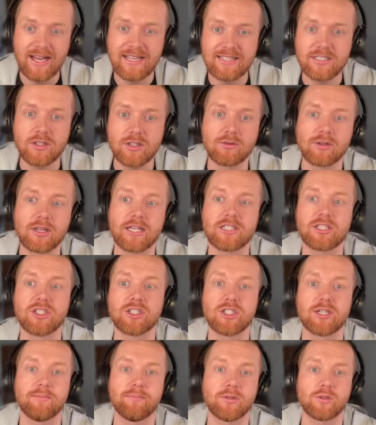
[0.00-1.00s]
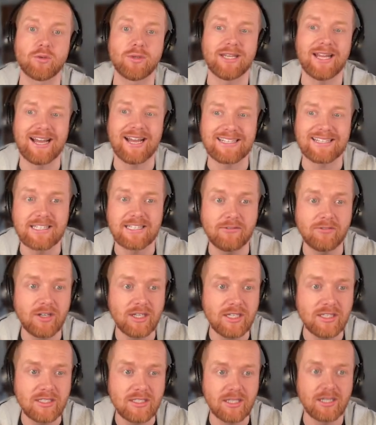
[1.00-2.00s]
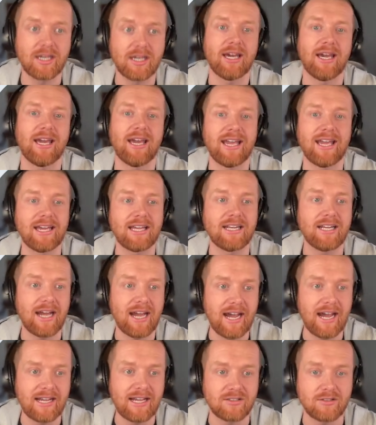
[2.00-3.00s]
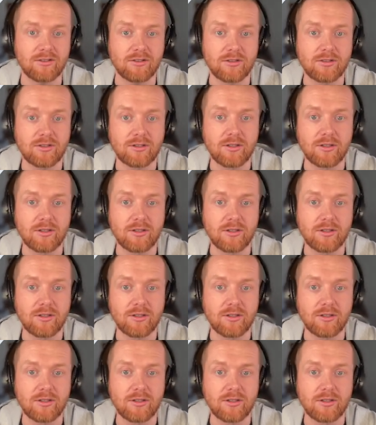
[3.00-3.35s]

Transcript: the relationship between activities and hazards.